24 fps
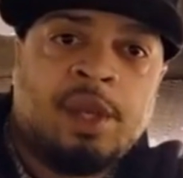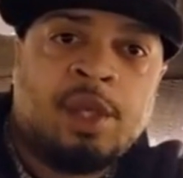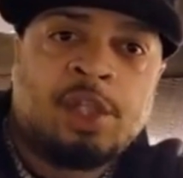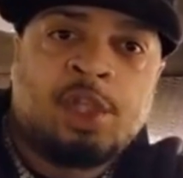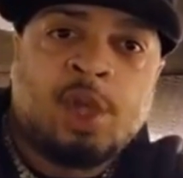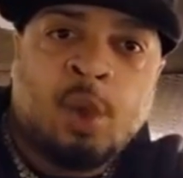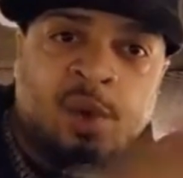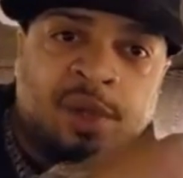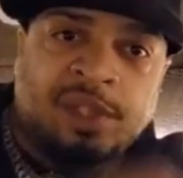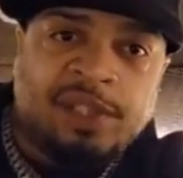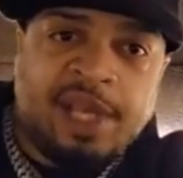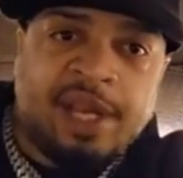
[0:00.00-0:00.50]

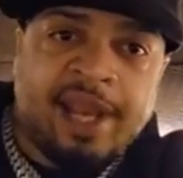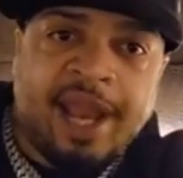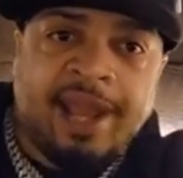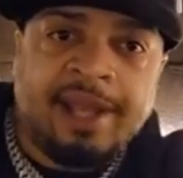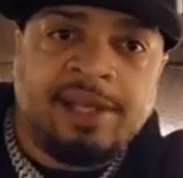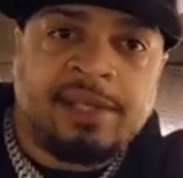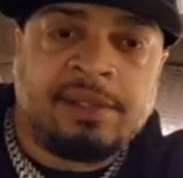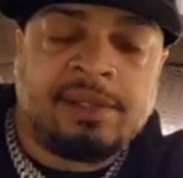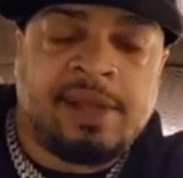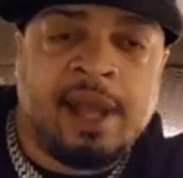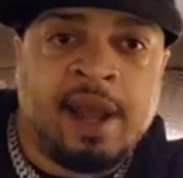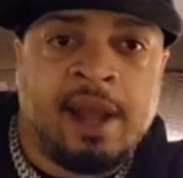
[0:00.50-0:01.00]
So in
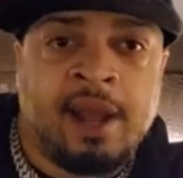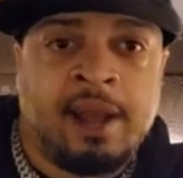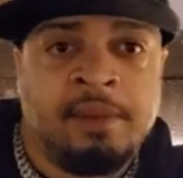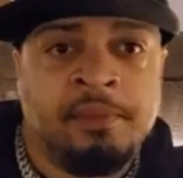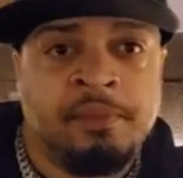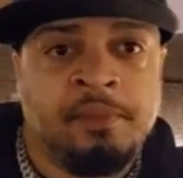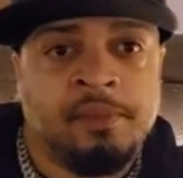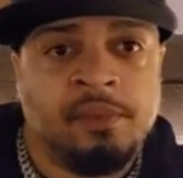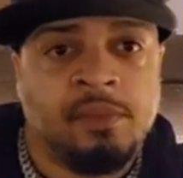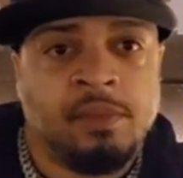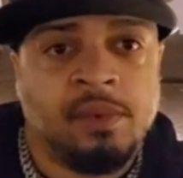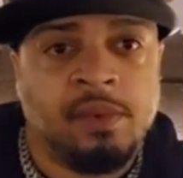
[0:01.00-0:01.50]
today's
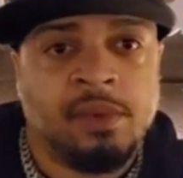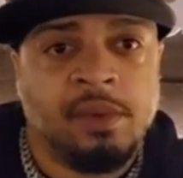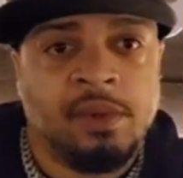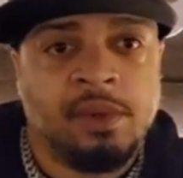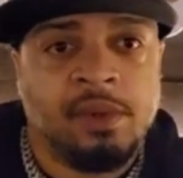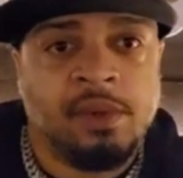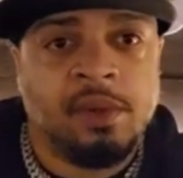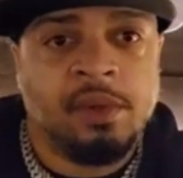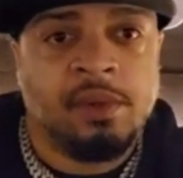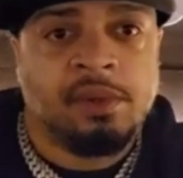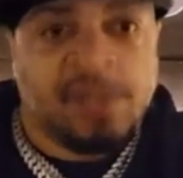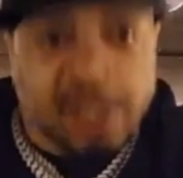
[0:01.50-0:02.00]
time,
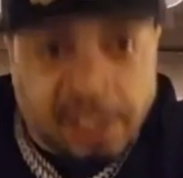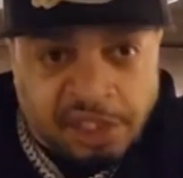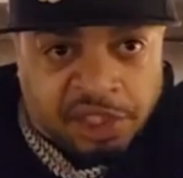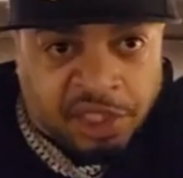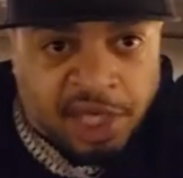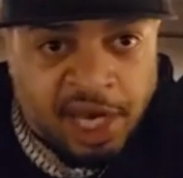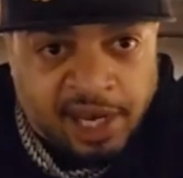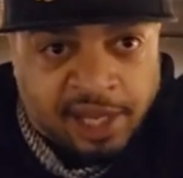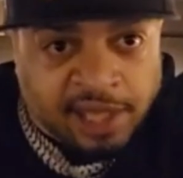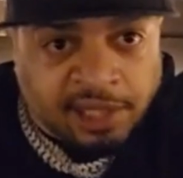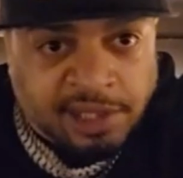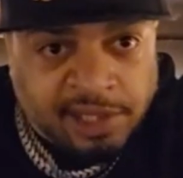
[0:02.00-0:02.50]
the
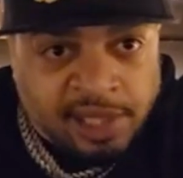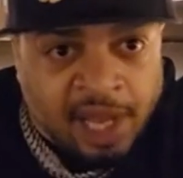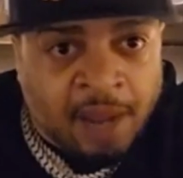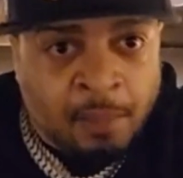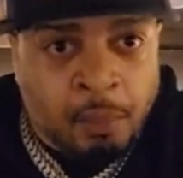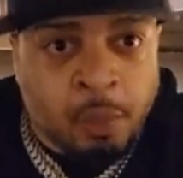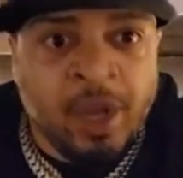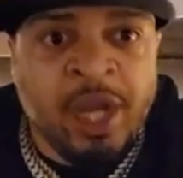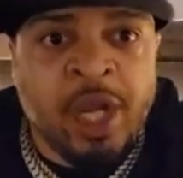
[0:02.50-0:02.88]
jig is up,